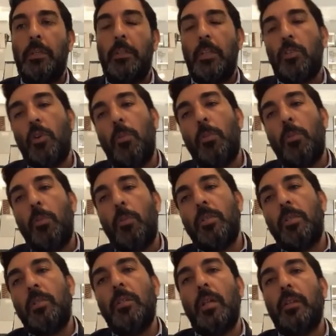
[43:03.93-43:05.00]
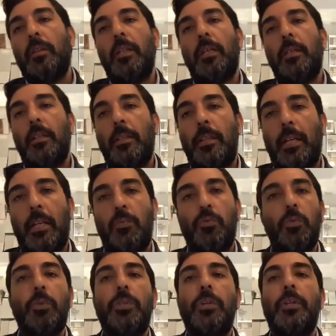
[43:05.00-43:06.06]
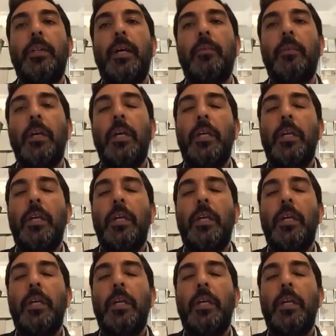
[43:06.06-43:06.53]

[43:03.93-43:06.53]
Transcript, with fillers: there's almost nothing that can ruin your day.